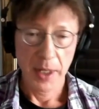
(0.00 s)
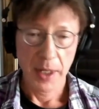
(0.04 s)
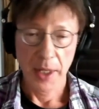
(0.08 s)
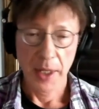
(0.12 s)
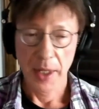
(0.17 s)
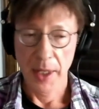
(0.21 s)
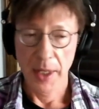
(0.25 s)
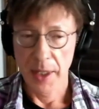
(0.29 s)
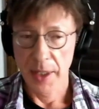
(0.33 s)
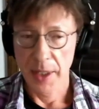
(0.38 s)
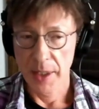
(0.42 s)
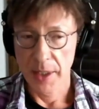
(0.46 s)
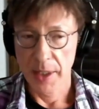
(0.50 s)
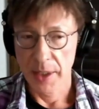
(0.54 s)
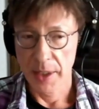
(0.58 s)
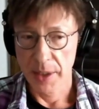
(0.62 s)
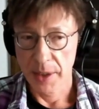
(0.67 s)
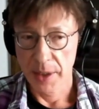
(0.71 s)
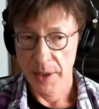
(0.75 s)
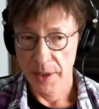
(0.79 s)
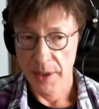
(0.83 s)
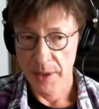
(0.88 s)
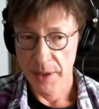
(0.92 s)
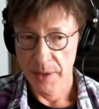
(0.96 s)

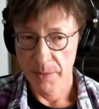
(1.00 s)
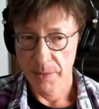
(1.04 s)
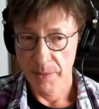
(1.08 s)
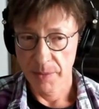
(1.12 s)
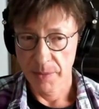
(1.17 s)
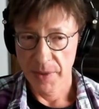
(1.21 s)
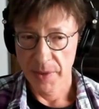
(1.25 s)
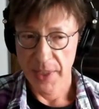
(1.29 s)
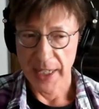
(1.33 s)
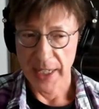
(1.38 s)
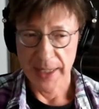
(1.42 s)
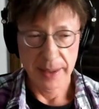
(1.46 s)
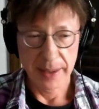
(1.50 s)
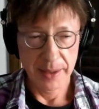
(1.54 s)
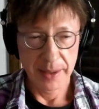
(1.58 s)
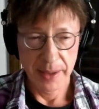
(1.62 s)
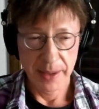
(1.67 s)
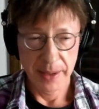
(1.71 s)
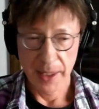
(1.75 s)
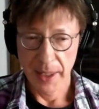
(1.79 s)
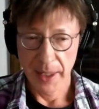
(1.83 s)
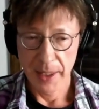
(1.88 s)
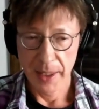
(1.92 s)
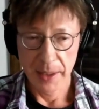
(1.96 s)
And that's
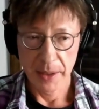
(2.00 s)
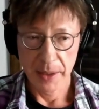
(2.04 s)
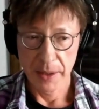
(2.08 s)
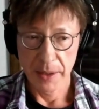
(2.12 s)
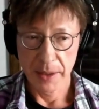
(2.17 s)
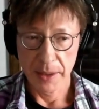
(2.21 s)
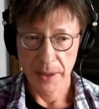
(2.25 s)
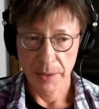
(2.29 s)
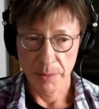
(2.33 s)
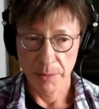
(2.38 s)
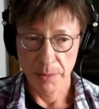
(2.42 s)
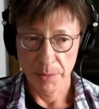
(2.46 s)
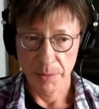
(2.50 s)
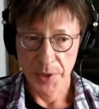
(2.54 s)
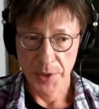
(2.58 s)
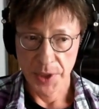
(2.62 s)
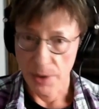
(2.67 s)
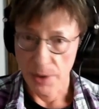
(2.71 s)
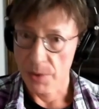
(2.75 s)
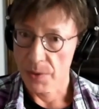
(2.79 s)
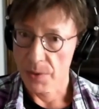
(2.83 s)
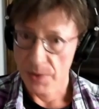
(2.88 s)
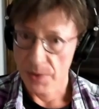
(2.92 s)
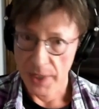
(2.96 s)
not
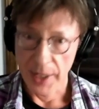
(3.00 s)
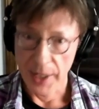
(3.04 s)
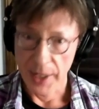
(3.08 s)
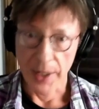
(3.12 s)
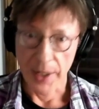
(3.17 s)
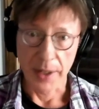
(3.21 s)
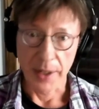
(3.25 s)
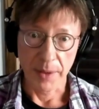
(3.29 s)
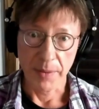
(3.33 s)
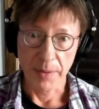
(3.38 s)
so rare.